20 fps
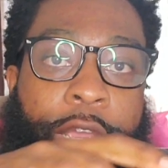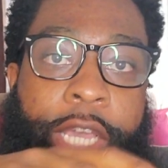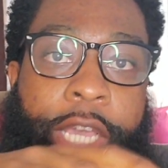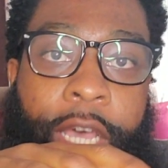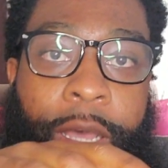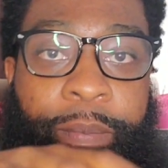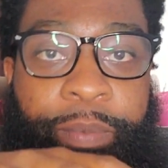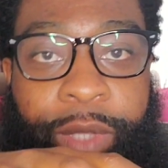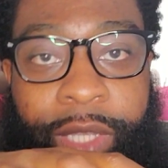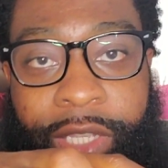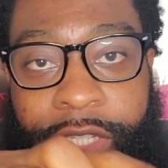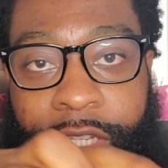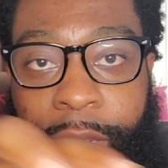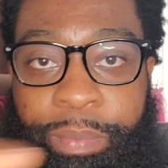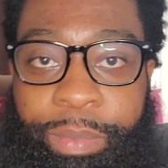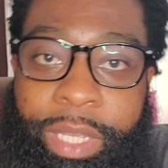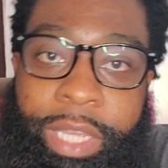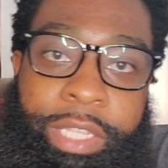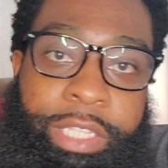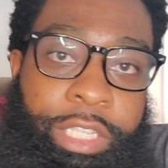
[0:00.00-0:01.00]
up these
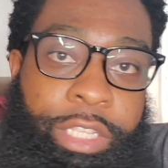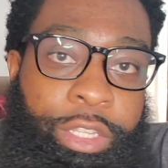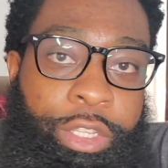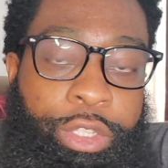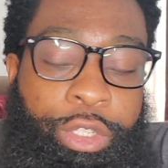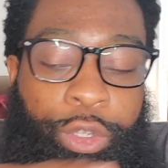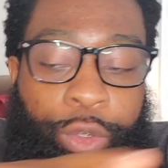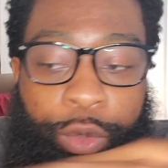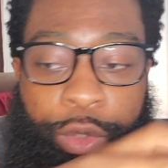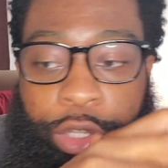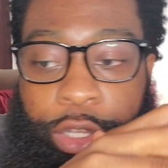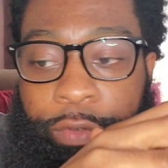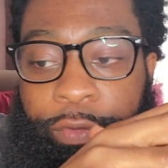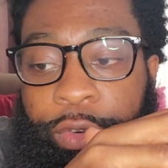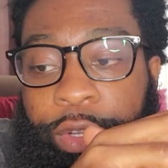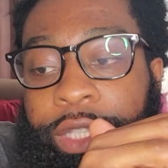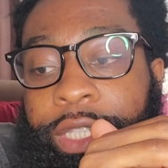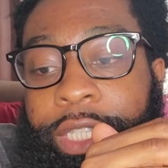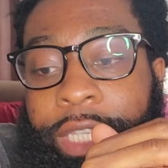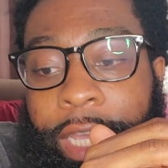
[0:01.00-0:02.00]
updates into two
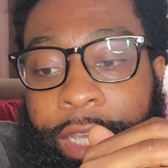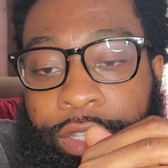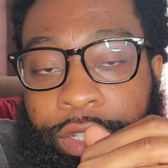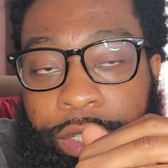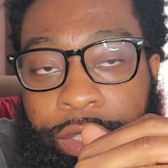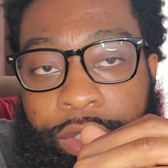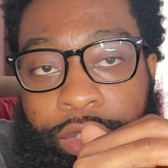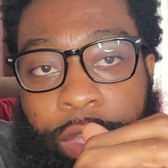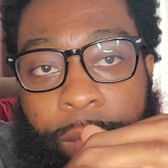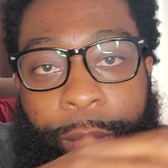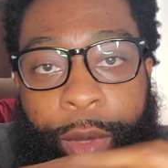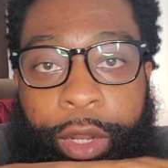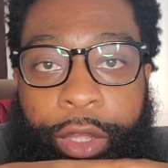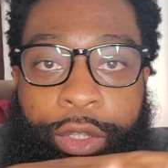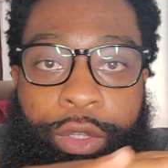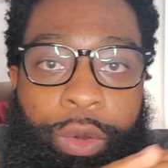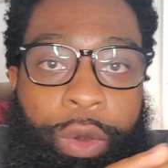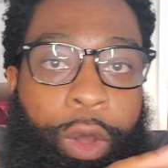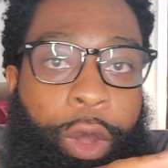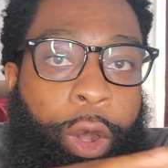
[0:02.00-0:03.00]
different sections. So I'm going
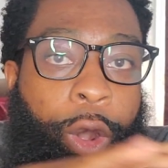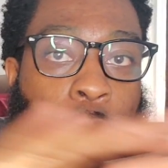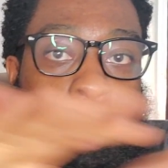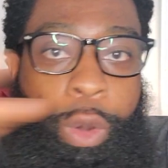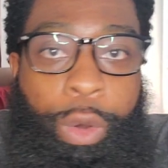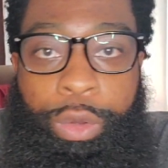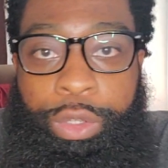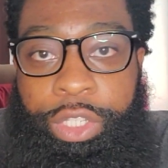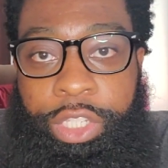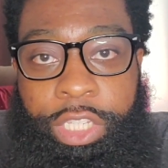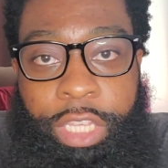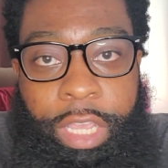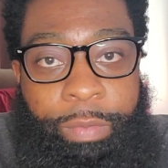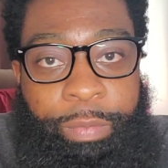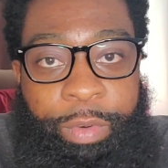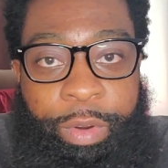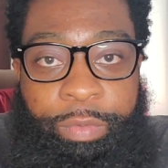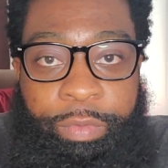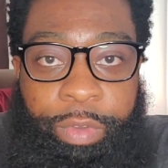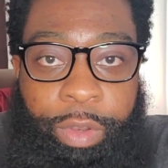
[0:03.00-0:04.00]
to do a whole
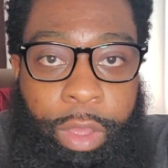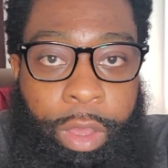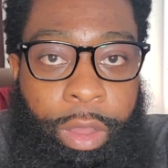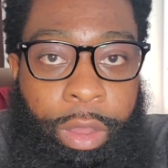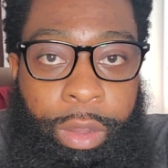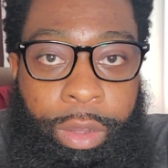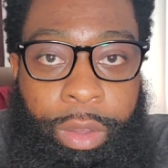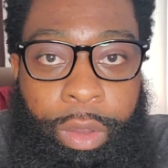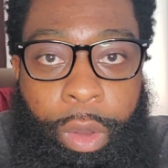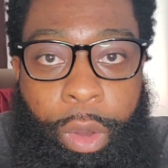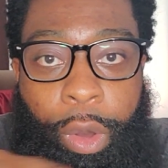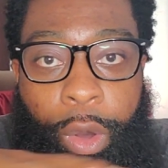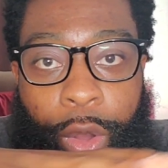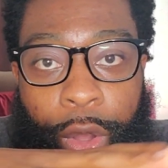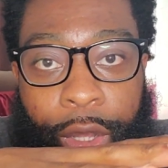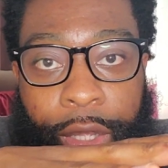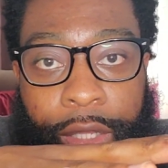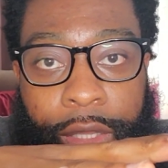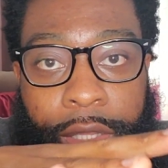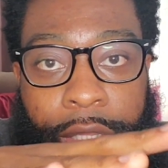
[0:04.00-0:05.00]
separate vlog
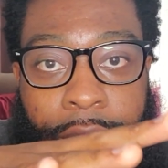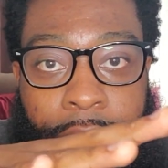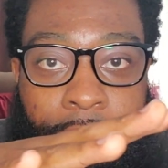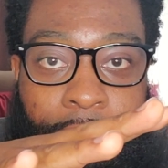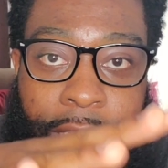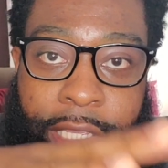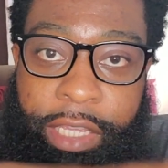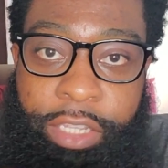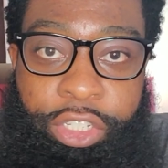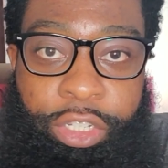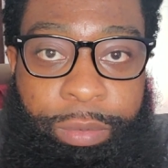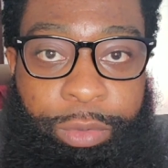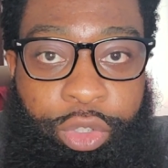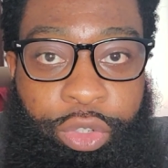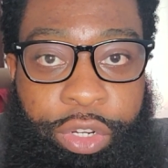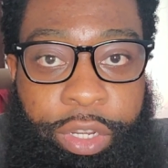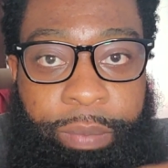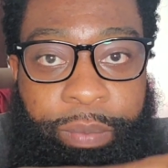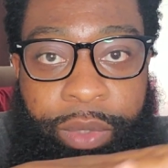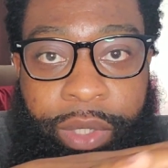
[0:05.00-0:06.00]
on the Egypt
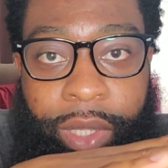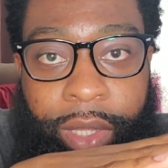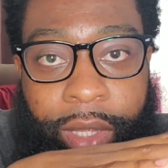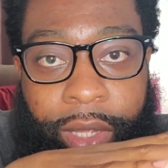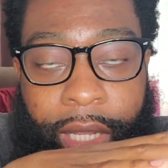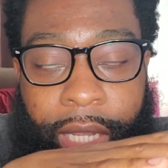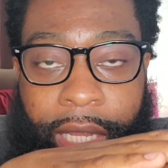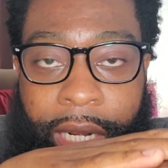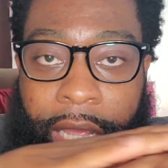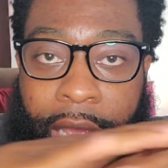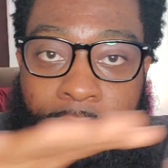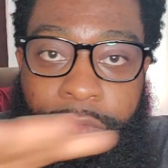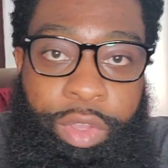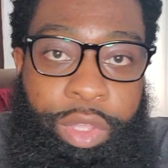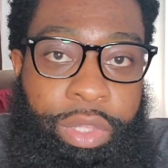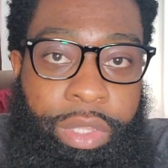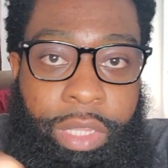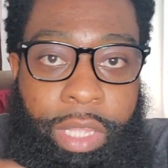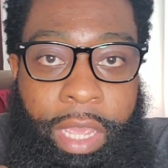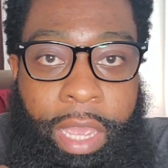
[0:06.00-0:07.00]
trip and
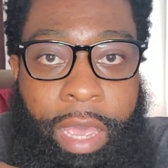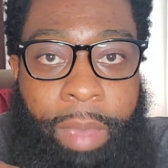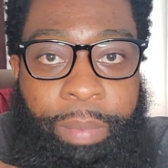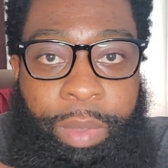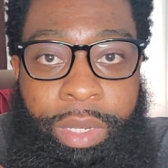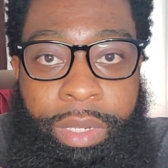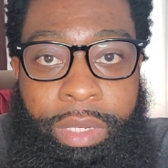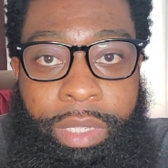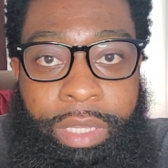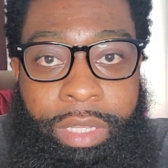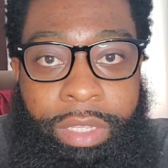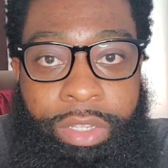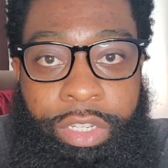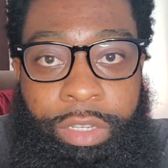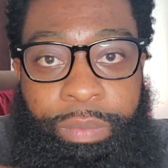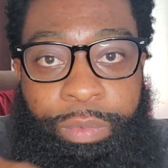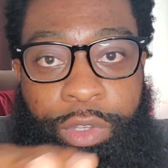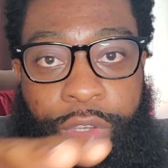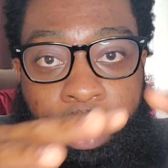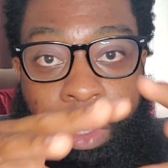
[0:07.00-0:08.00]
everything that happened in
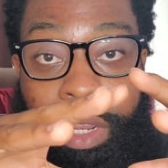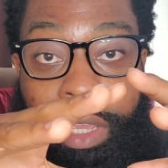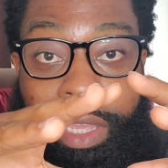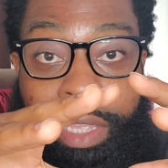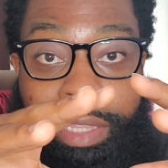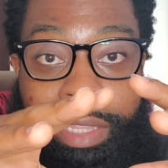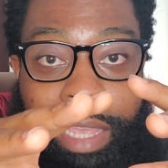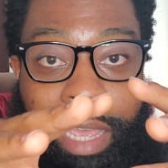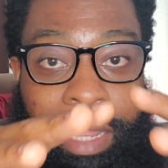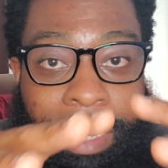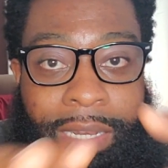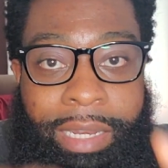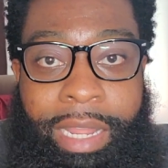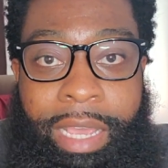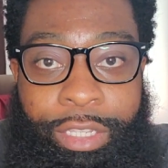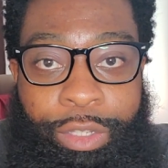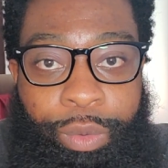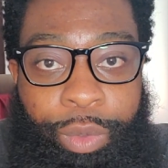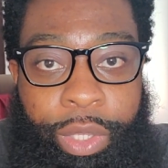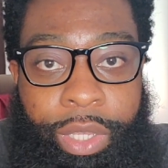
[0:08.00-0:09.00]
Egypt. You're going to get that
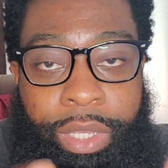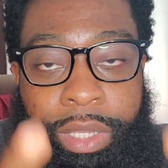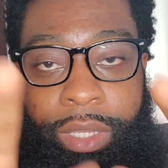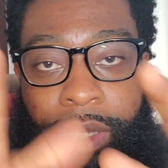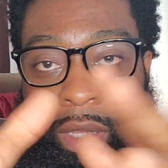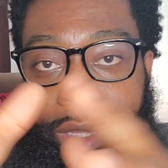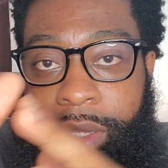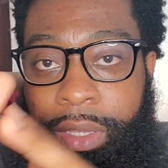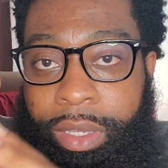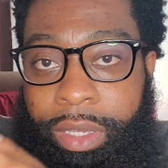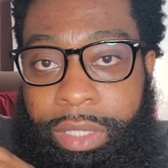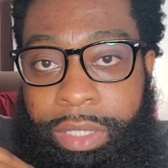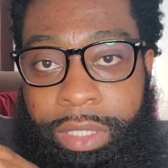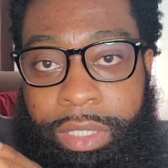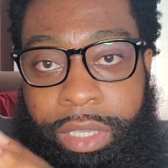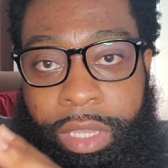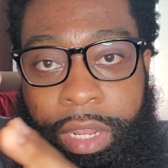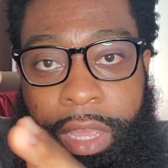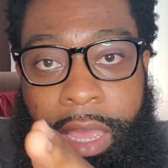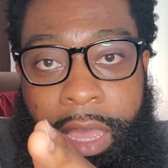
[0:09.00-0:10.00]
next week because
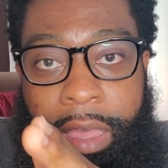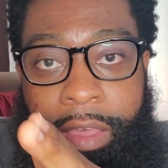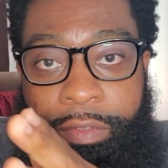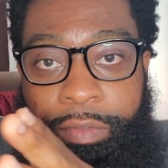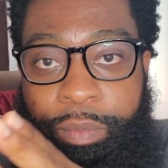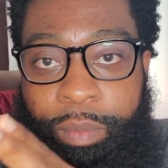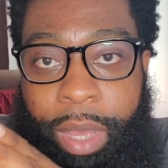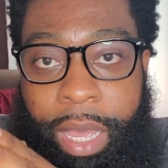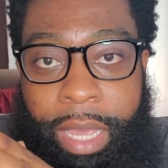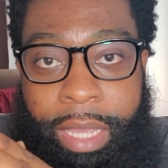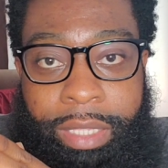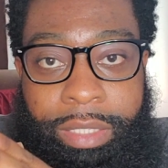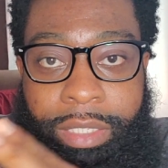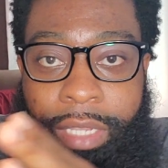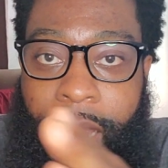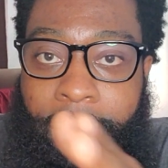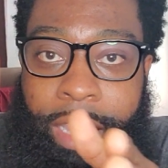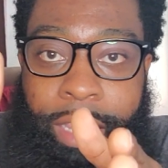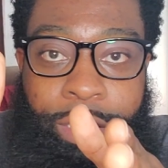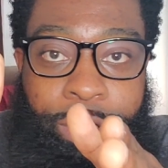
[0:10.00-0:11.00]
it's going to have my
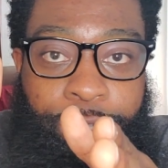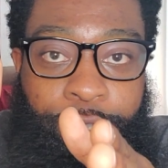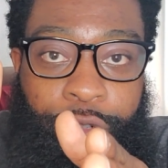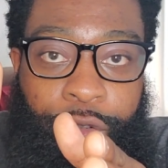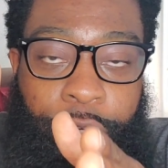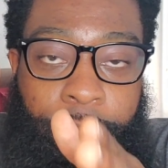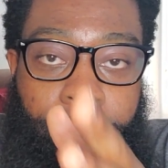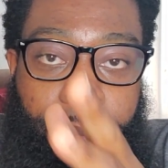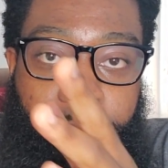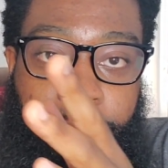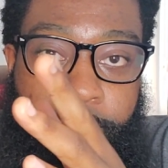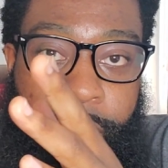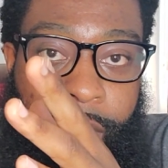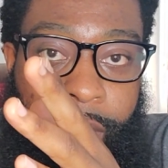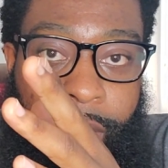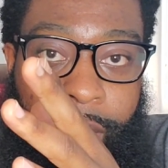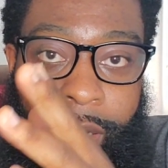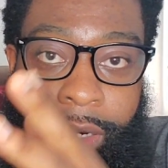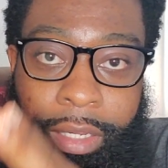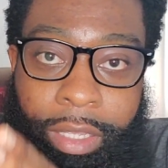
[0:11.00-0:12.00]
entire trip,
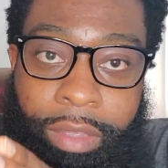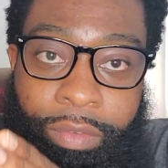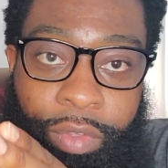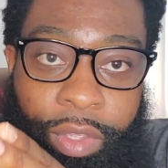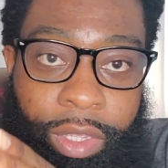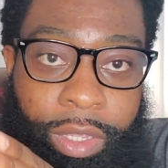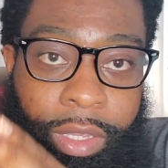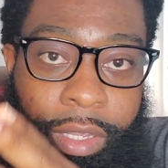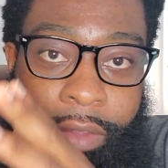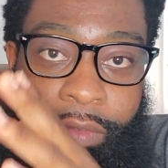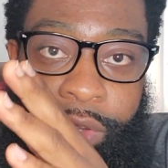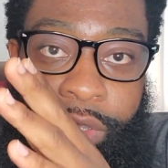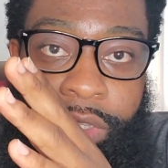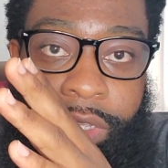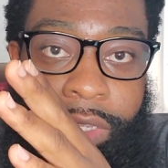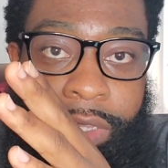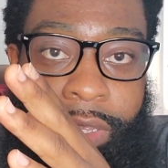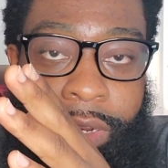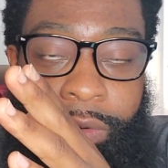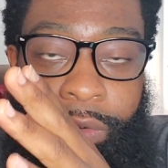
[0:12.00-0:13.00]
leaving
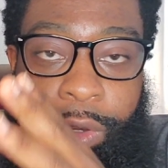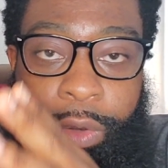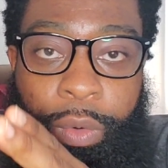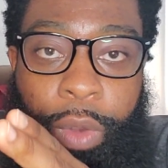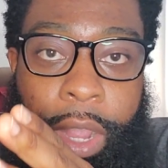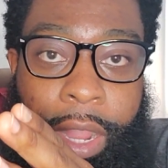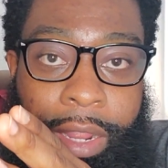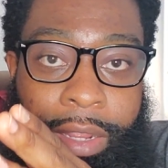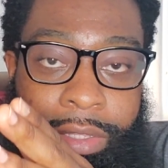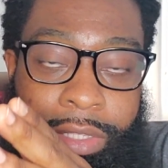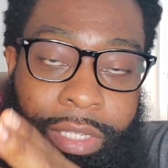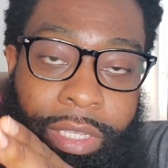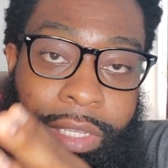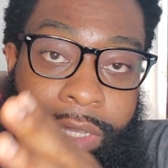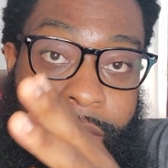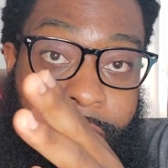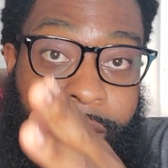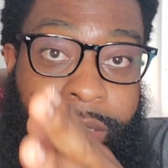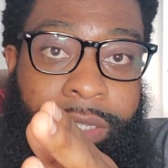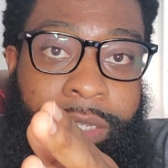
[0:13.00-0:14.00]
everything that it required to
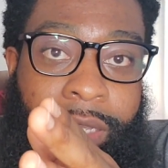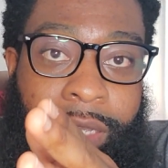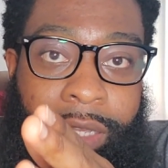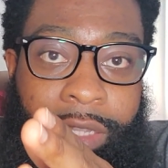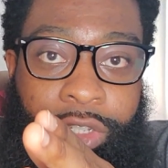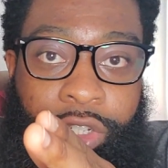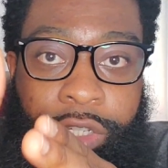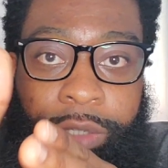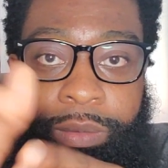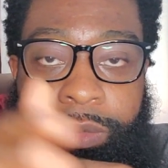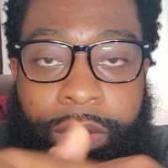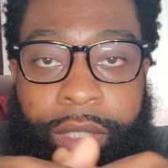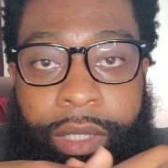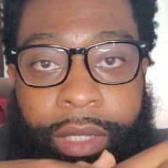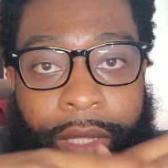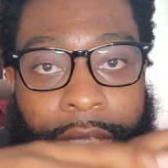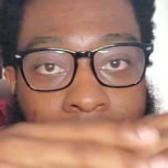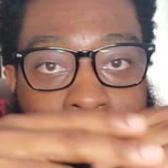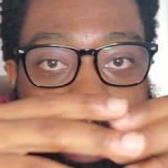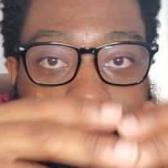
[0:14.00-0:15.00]
get to Egypt,
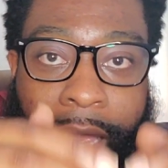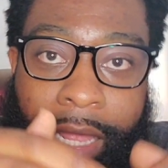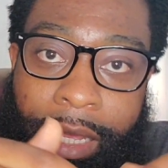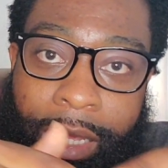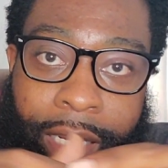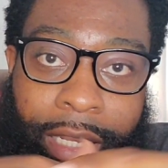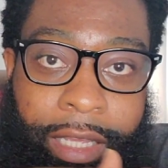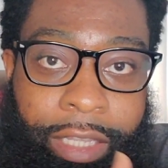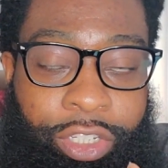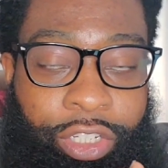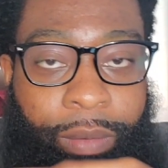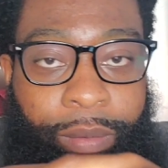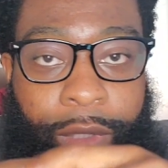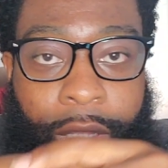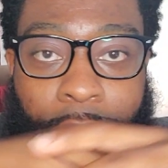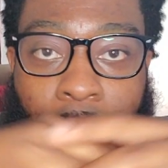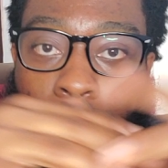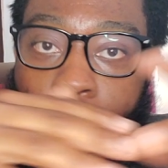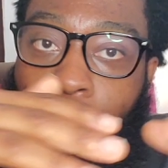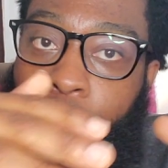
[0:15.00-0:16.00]
landing in Egypt,
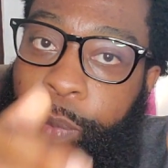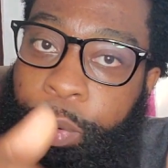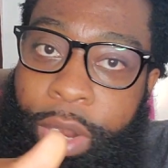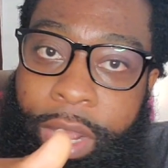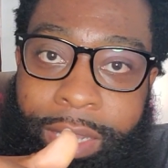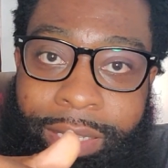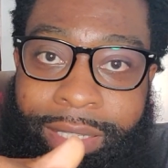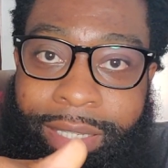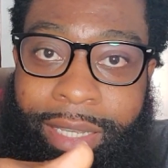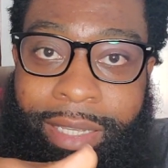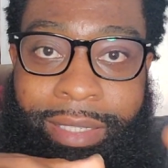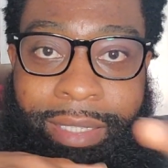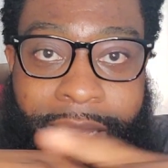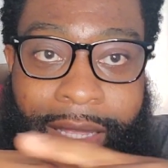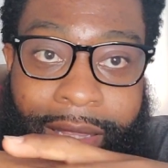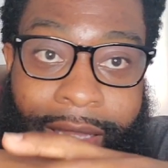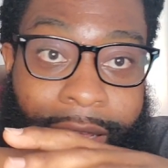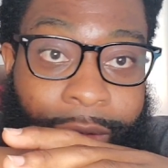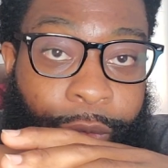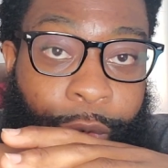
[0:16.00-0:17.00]
that whole process,
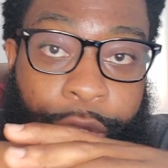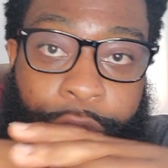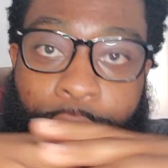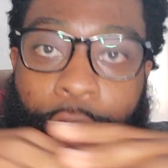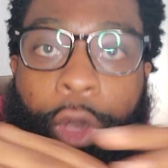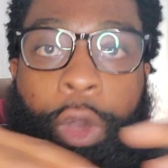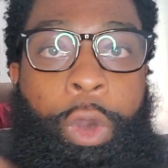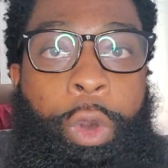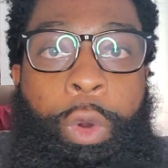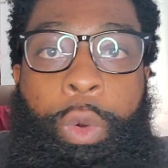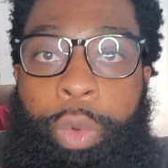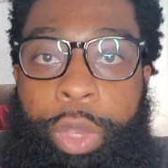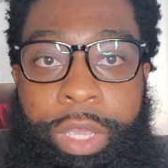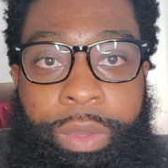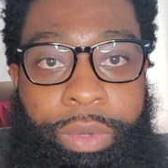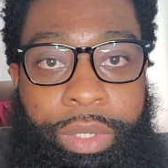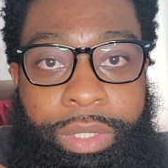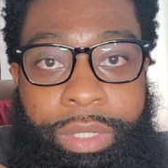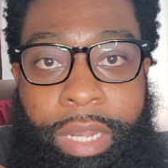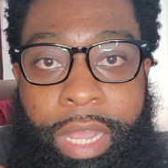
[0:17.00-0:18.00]
and then what the whole
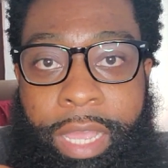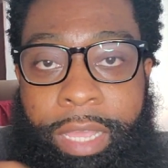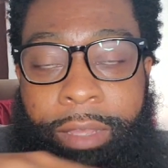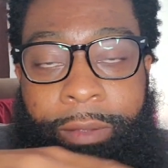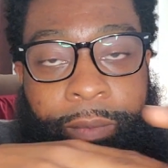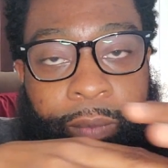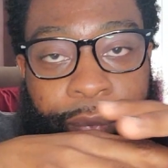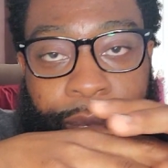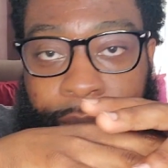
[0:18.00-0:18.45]
week was like.